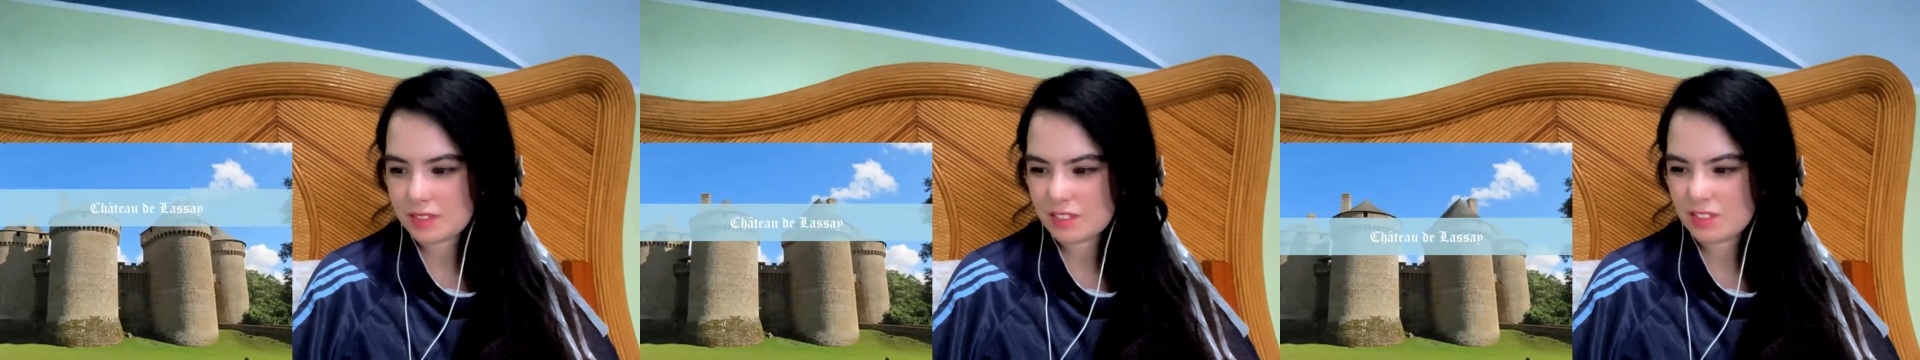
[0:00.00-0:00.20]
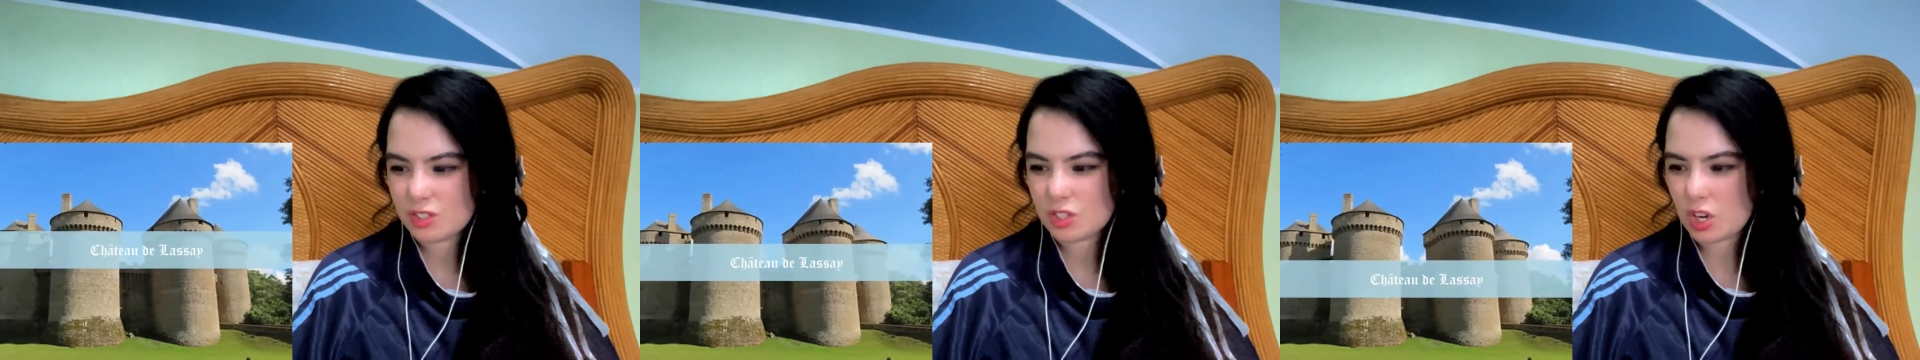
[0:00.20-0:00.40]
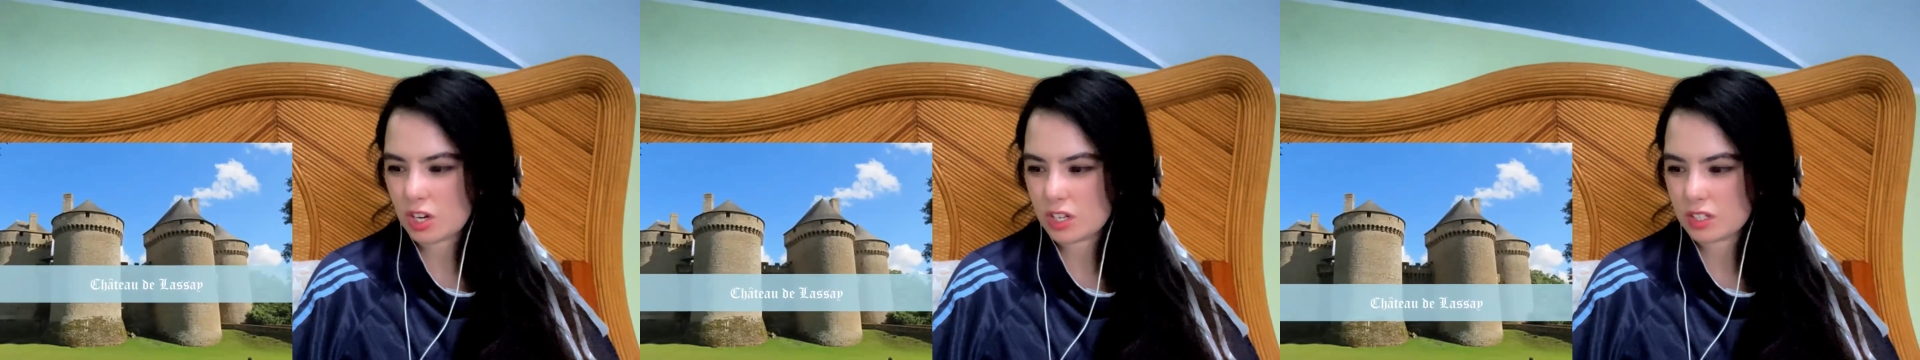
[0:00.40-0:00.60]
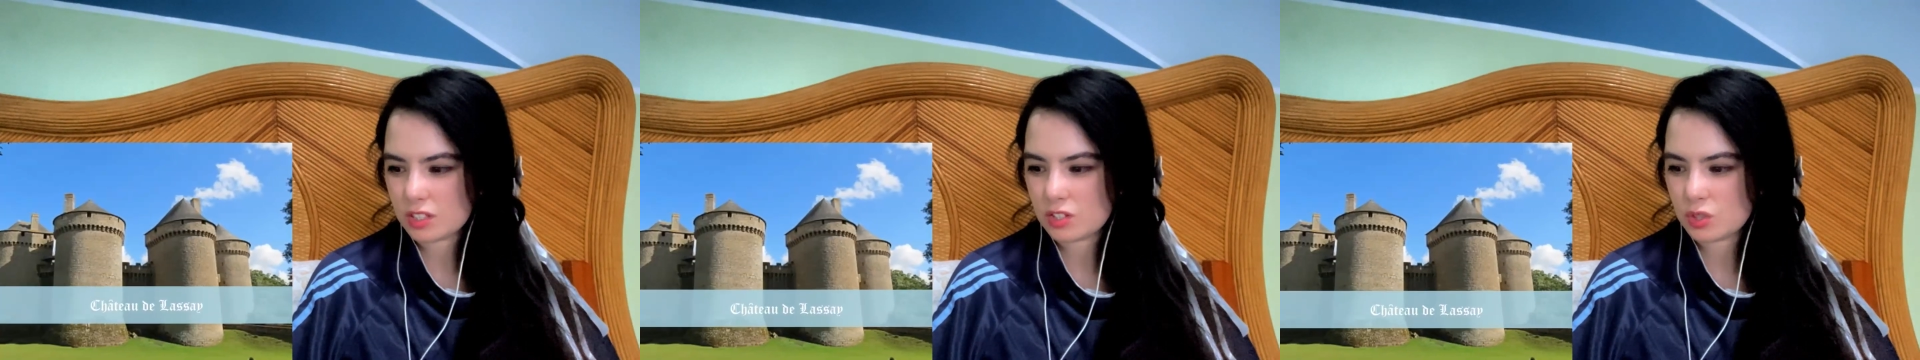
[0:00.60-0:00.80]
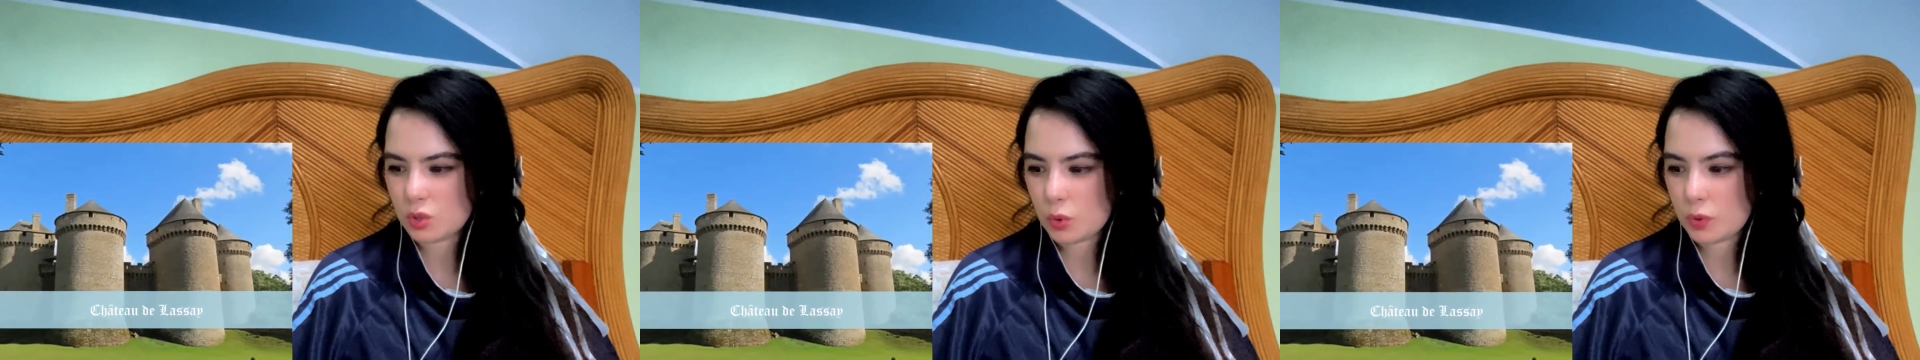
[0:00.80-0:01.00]
Stark
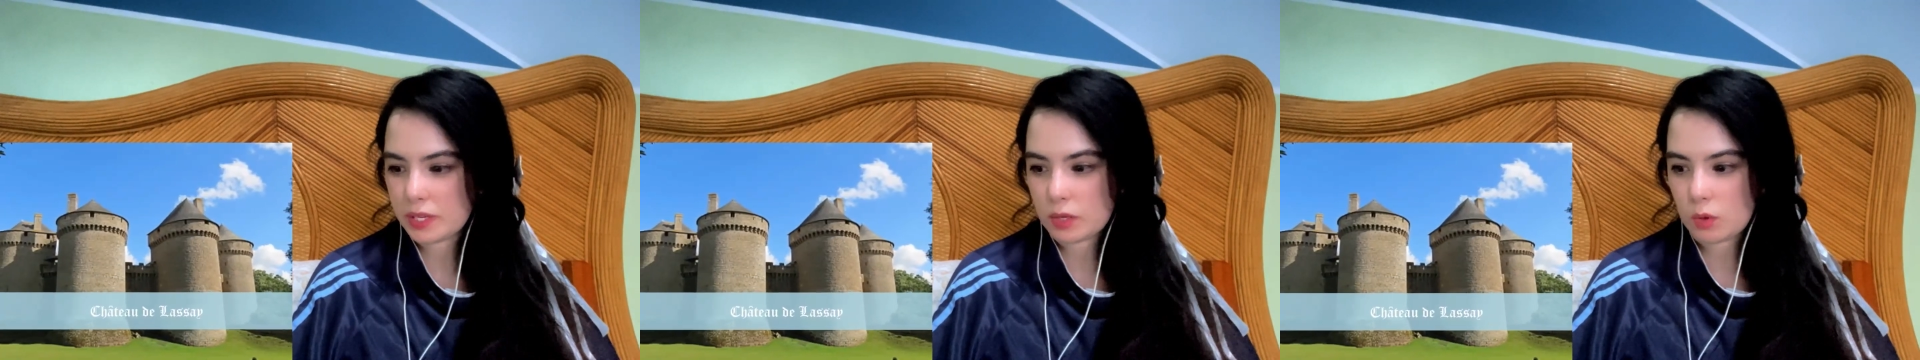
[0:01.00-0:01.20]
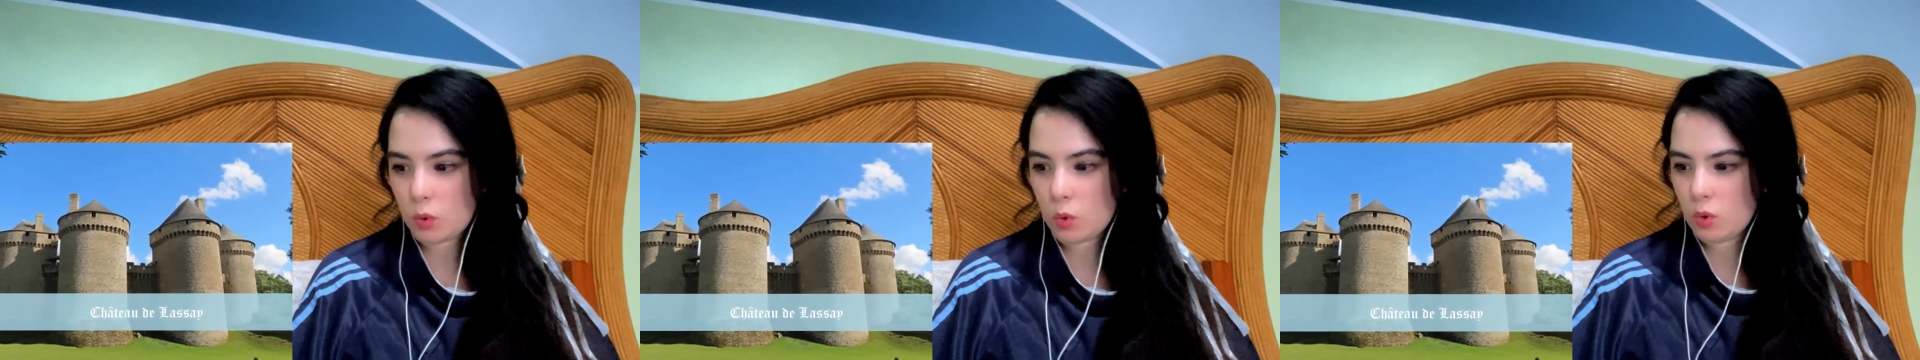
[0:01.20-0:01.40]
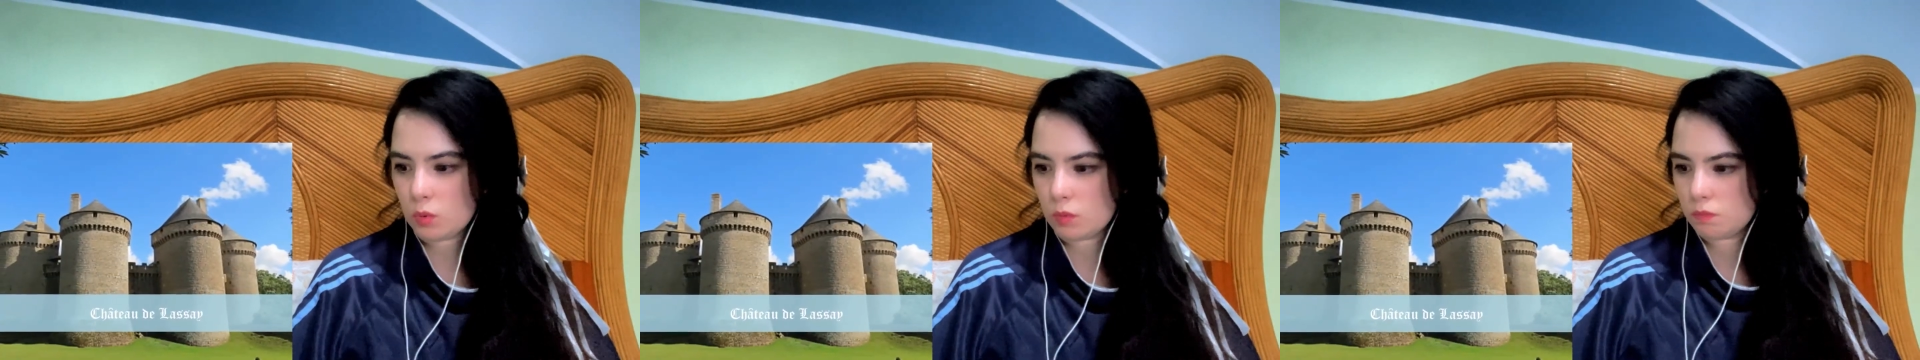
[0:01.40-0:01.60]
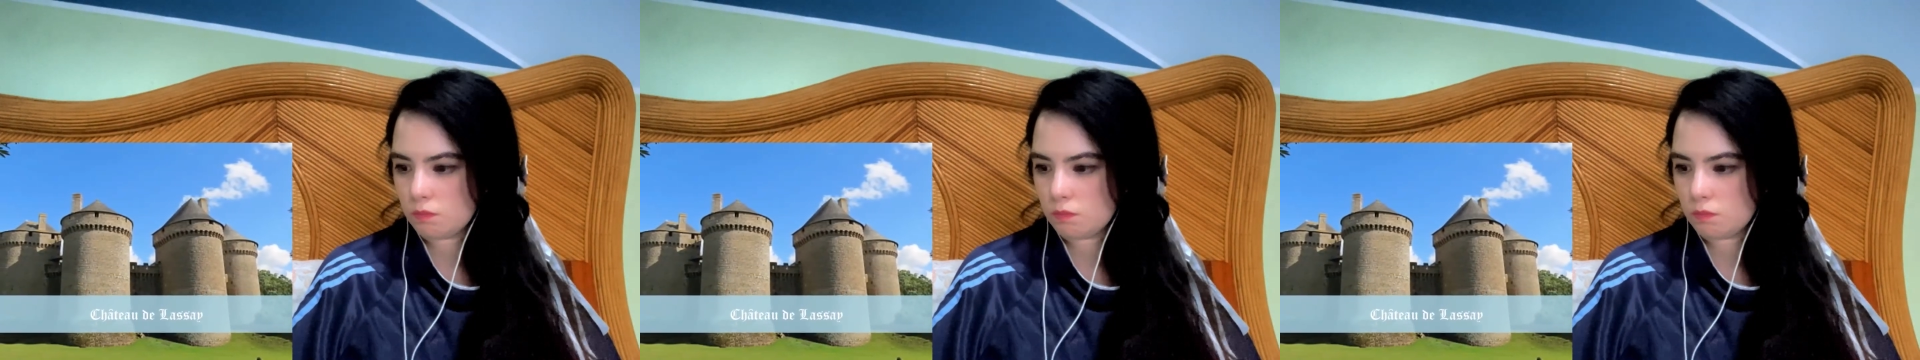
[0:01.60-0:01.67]
stoic. Oh,